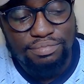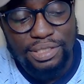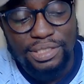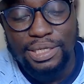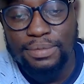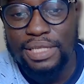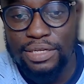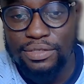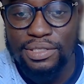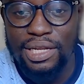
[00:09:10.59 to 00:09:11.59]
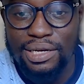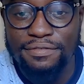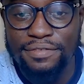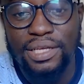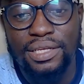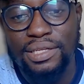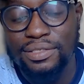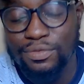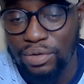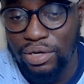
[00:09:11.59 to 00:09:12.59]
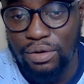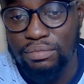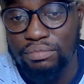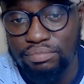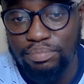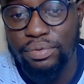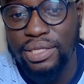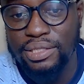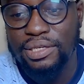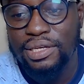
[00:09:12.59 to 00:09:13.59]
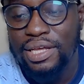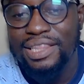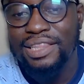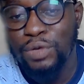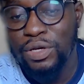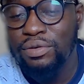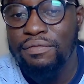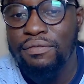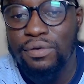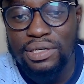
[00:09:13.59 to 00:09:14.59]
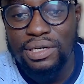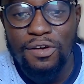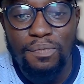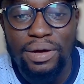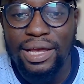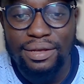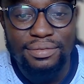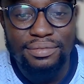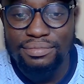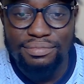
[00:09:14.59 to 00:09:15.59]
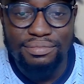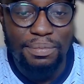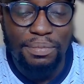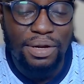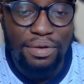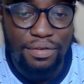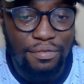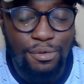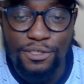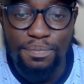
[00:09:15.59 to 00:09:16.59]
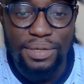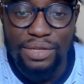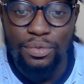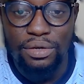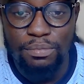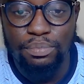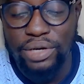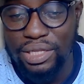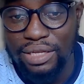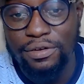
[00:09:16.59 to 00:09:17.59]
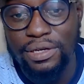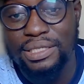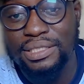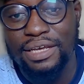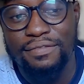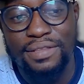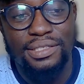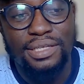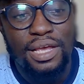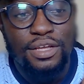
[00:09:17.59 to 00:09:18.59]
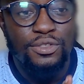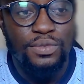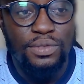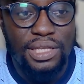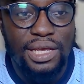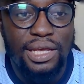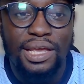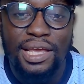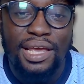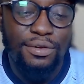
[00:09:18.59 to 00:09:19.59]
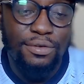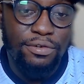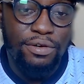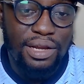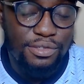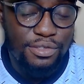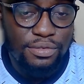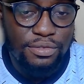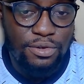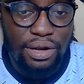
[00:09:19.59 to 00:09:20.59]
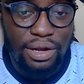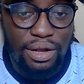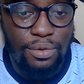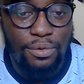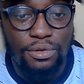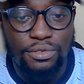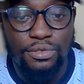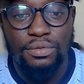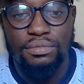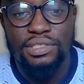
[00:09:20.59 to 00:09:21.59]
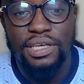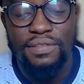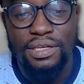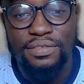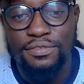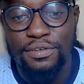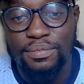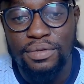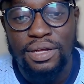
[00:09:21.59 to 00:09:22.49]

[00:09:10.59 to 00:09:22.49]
It seems like today the defenders were on point. We could have gone down by some number of goals, but they were on point. They really saved us today. And Cucurella also scoring that goal also saved us from